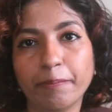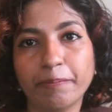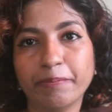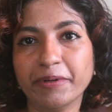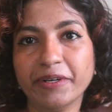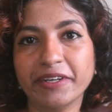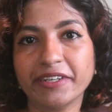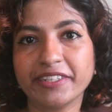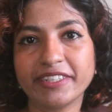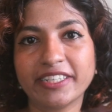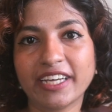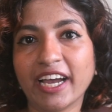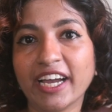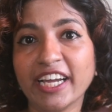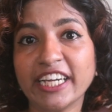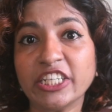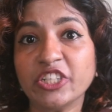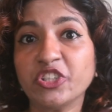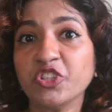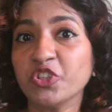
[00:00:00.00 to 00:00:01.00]
But
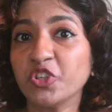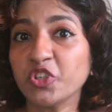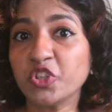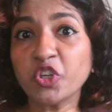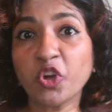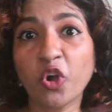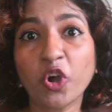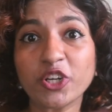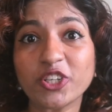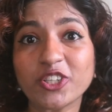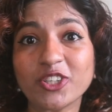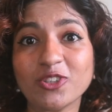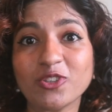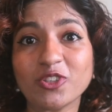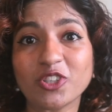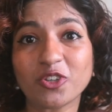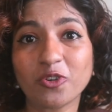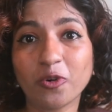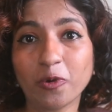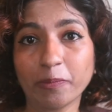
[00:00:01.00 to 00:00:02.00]
I do not
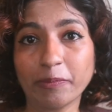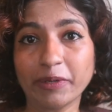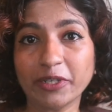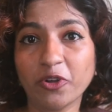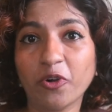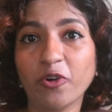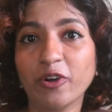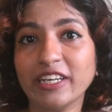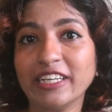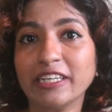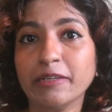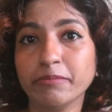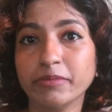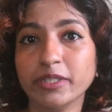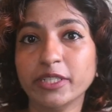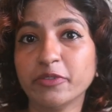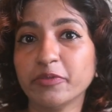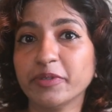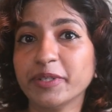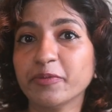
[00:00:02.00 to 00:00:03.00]
use a comb at all in
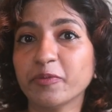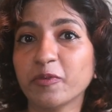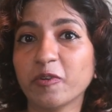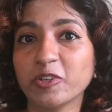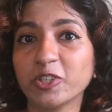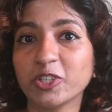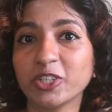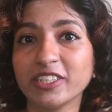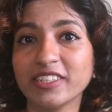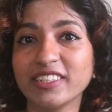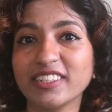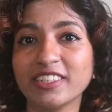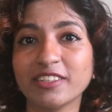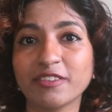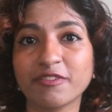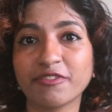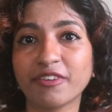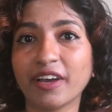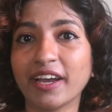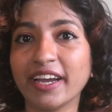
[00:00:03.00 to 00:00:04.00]
between washes.
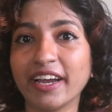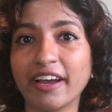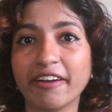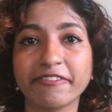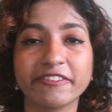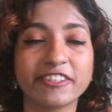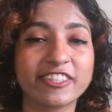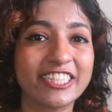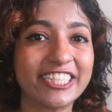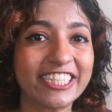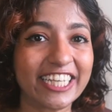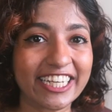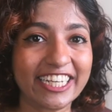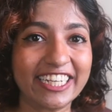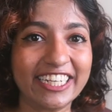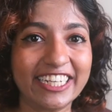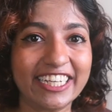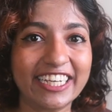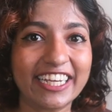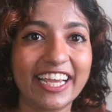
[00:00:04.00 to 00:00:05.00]
If I have
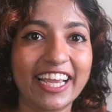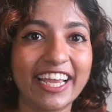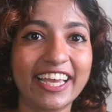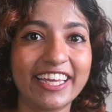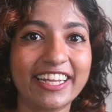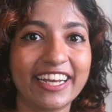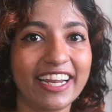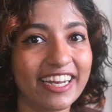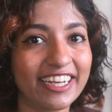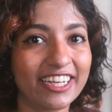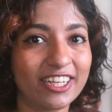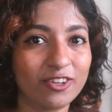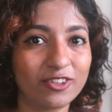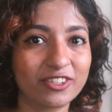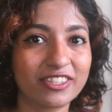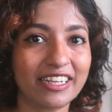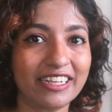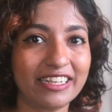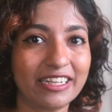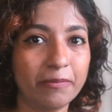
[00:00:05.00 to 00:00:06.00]
second day hair and it
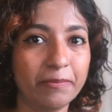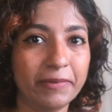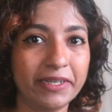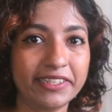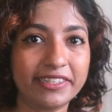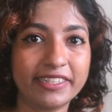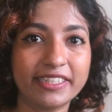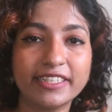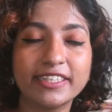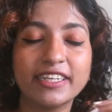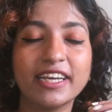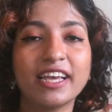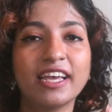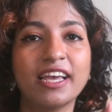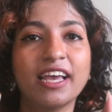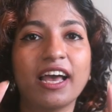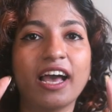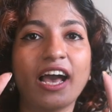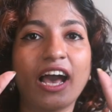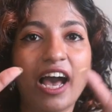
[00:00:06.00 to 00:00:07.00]
looks a little messy,
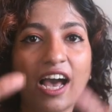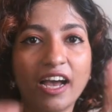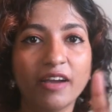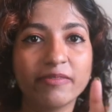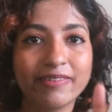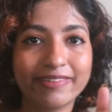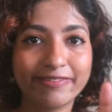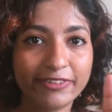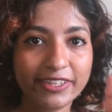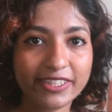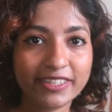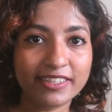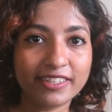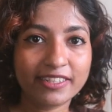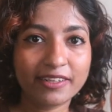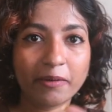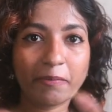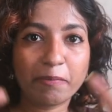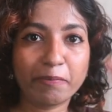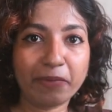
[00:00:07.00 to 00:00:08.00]
I will fix it
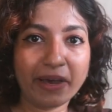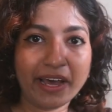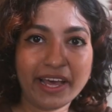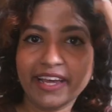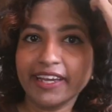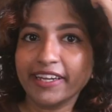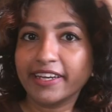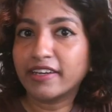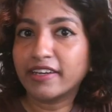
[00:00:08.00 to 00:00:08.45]
up by